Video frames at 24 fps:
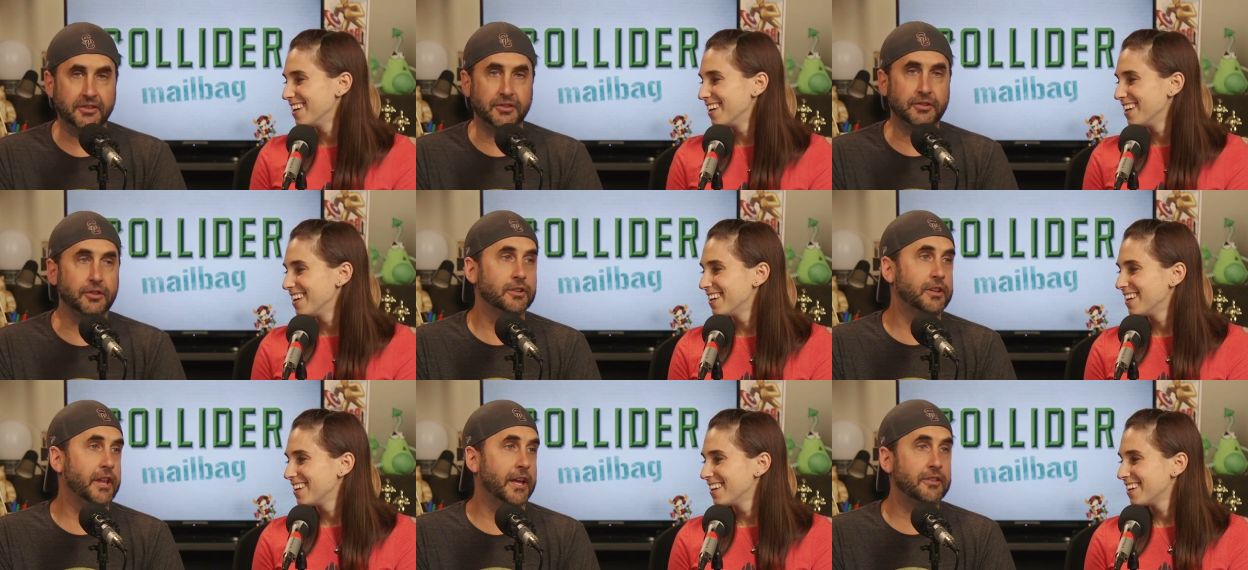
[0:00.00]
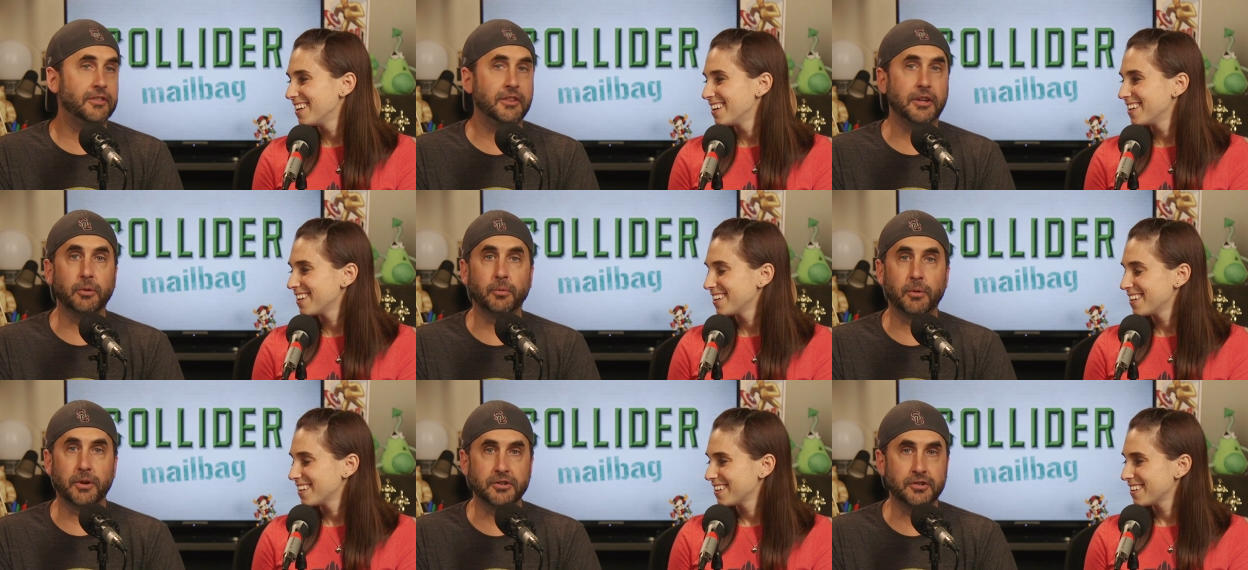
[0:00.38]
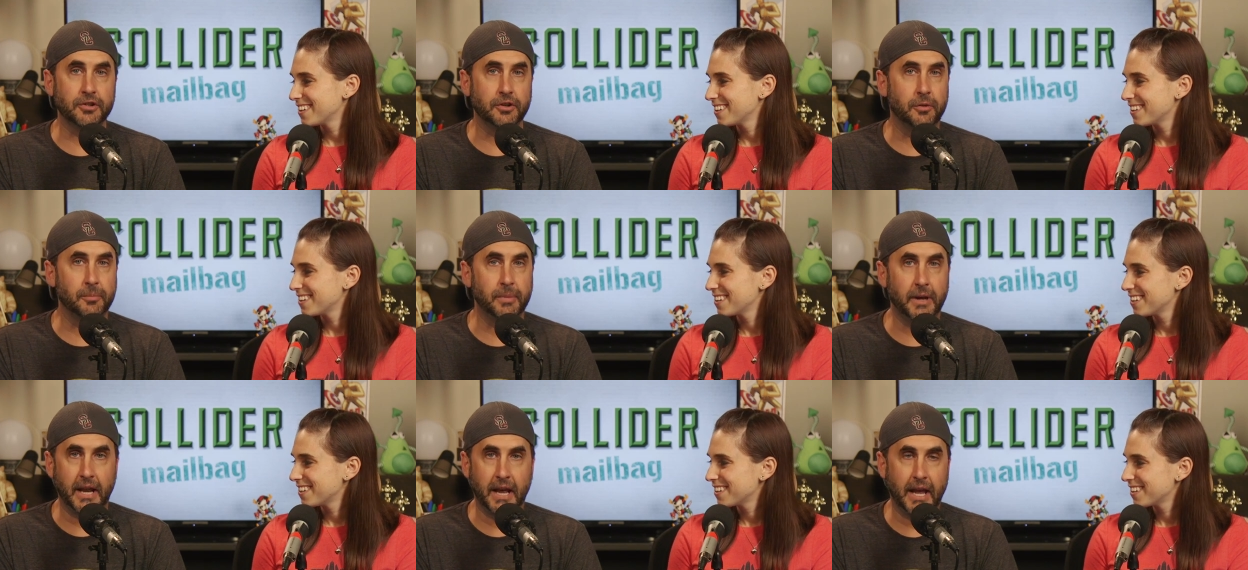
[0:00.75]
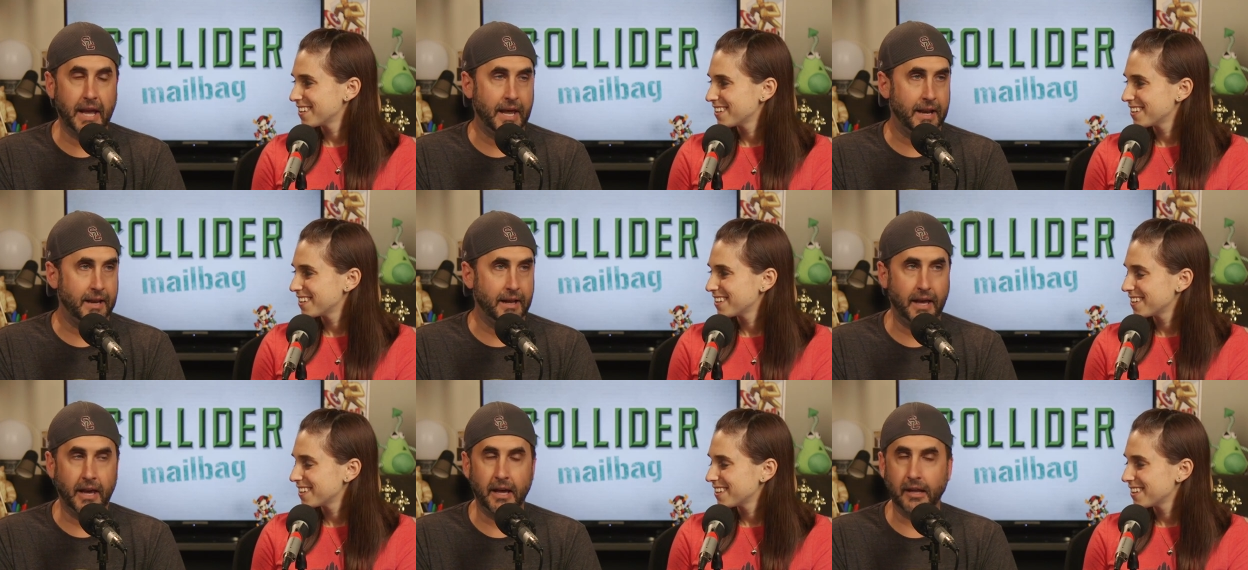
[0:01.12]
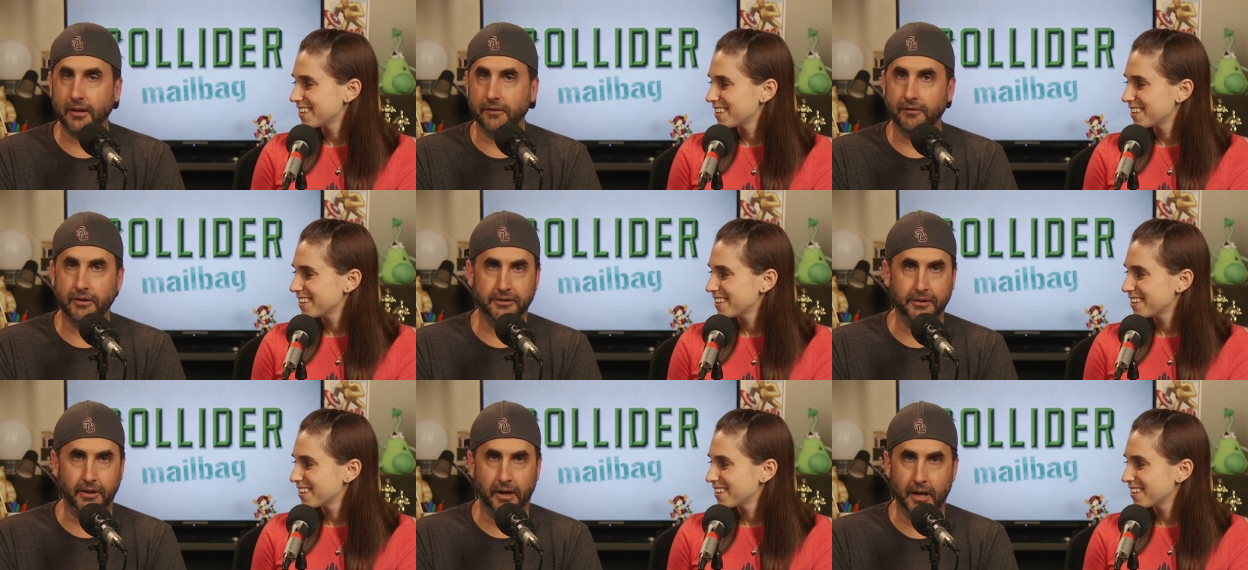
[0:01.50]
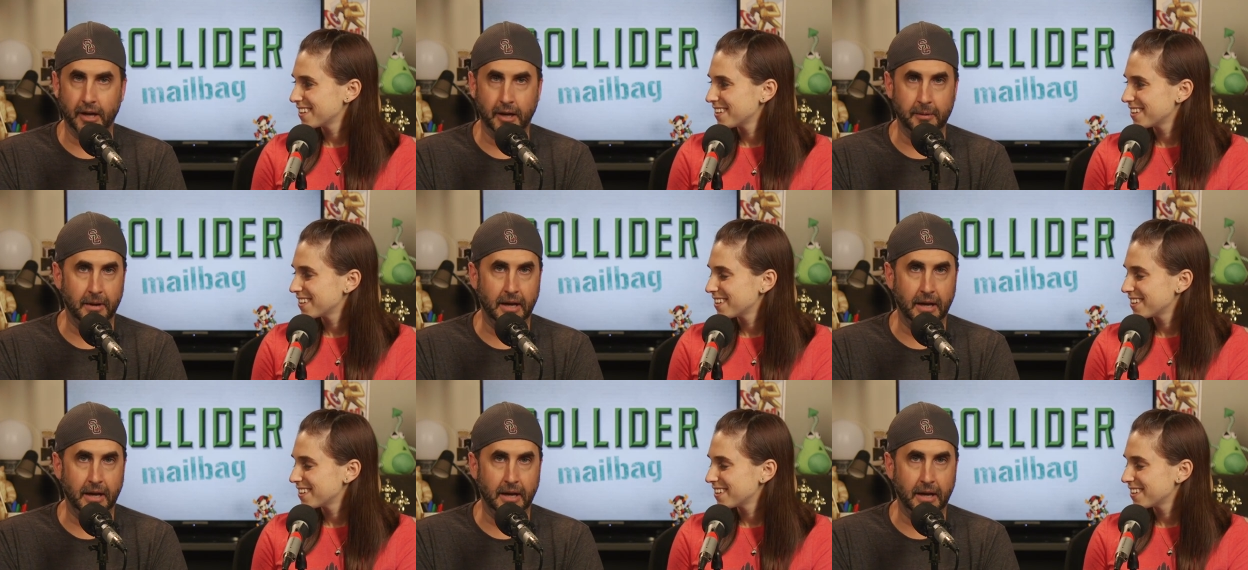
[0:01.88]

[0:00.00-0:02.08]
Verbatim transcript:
Speaker 1: I still like the original, but I had a hell of a time.